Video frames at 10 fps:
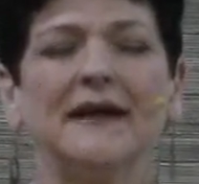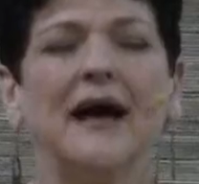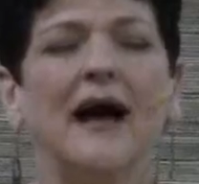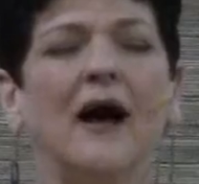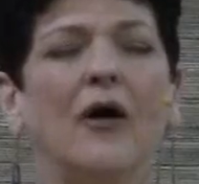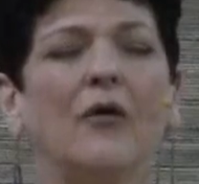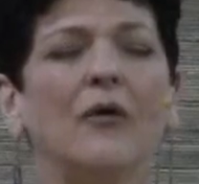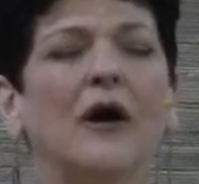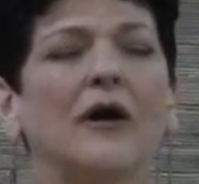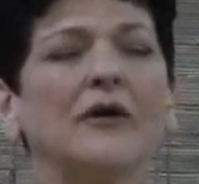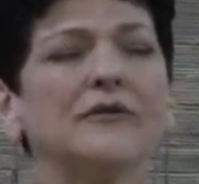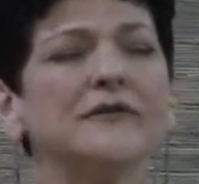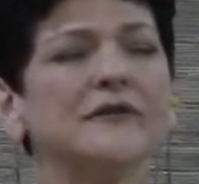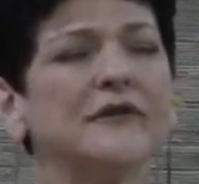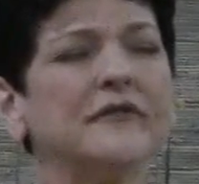How are you
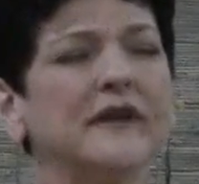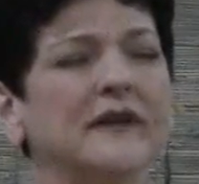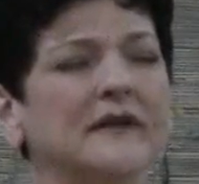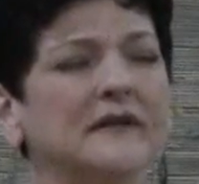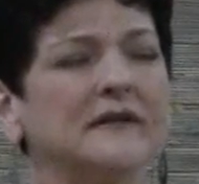serving?